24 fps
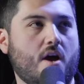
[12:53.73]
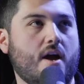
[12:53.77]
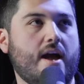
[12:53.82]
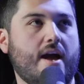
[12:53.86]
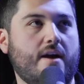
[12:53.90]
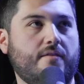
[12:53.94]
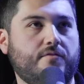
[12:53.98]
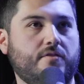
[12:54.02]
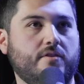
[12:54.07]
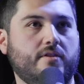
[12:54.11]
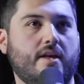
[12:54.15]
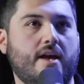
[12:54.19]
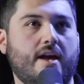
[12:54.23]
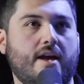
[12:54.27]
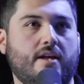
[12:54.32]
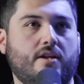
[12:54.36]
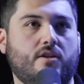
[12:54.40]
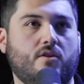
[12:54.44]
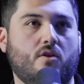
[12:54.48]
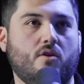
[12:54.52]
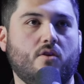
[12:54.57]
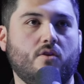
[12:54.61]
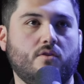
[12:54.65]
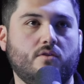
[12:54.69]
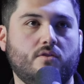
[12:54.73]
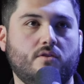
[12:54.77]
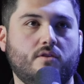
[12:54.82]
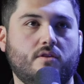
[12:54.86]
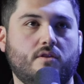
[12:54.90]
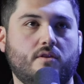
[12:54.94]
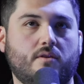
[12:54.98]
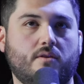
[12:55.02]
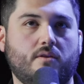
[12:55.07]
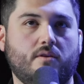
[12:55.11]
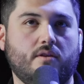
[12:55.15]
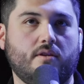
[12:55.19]
after that and are
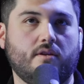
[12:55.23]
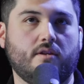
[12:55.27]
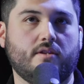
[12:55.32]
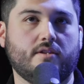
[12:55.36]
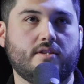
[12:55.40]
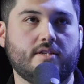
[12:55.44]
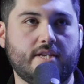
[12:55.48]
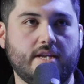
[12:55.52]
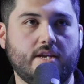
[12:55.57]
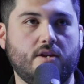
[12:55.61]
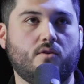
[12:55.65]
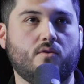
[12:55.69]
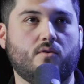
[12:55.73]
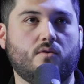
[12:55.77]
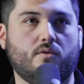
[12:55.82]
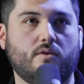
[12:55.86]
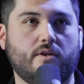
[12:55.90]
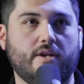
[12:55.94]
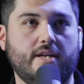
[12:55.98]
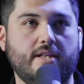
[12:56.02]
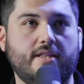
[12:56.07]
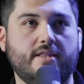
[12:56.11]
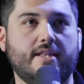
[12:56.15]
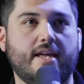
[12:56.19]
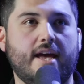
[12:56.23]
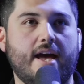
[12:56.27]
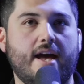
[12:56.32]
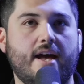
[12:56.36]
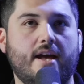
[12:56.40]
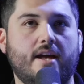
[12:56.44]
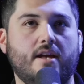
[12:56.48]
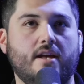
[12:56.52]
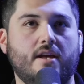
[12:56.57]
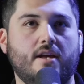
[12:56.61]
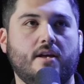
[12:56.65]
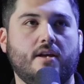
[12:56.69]
single in
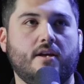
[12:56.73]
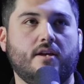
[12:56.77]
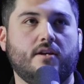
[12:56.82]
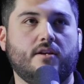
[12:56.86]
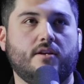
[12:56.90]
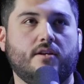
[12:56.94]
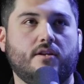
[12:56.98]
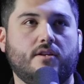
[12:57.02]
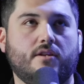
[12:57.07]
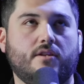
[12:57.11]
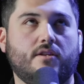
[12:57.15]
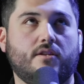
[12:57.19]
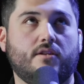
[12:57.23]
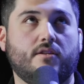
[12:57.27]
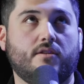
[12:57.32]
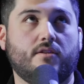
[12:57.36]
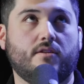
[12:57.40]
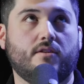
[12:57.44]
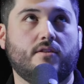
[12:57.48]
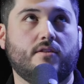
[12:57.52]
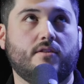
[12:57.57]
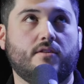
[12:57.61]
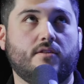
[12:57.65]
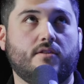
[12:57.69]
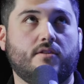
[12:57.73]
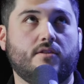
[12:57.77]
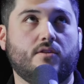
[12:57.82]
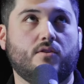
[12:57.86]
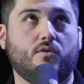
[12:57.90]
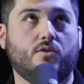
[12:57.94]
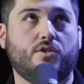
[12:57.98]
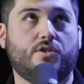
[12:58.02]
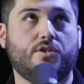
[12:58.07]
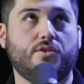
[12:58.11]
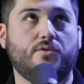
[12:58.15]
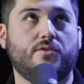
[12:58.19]
that,
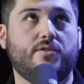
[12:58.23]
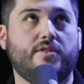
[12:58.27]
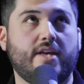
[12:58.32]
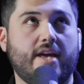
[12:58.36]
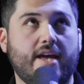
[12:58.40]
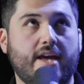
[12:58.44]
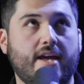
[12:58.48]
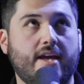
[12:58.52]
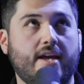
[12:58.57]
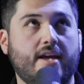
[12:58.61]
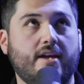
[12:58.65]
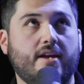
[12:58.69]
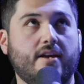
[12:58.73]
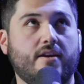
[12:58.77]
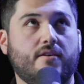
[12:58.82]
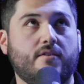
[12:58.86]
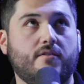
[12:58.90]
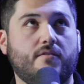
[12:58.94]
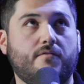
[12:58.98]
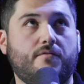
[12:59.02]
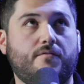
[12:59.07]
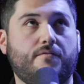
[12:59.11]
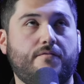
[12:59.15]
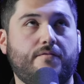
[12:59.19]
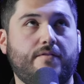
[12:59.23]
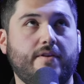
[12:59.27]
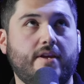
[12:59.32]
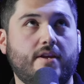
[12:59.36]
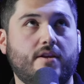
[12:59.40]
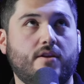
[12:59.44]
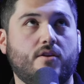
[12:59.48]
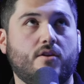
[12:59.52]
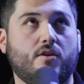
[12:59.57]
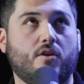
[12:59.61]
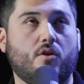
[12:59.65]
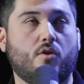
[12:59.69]
do they
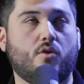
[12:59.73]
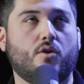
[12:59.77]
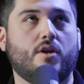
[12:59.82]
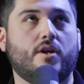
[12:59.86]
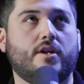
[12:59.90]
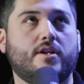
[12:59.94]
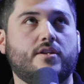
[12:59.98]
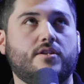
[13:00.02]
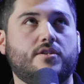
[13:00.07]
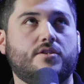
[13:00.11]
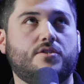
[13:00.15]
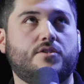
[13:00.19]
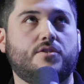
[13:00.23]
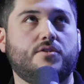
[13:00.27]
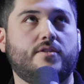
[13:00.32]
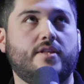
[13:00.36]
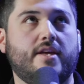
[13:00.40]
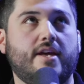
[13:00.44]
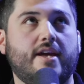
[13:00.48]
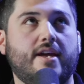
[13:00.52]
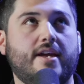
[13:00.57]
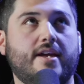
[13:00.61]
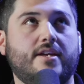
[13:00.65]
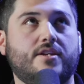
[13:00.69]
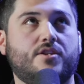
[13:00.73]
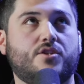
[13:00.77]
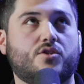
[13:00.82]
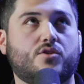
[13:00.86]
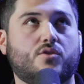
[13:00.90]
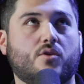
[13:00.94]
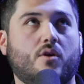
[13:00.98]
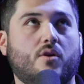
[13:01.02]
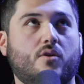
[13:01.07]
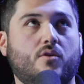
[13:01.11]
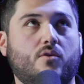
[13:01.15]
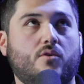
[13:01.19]
fear or do they
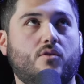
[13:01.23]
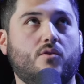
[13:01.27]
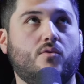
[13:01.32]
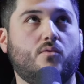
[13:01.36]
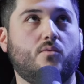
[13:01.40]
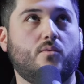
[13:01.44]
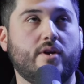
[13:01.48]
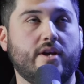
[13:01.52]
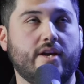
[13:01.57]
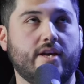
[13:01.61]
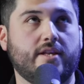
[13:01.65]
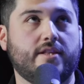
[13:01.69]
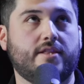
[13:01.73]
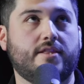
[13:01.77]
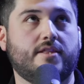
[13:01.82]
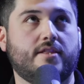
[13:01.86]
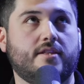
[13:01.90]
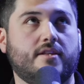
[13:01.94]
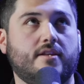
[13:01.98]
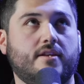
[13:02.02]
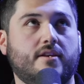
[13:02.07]
struggle with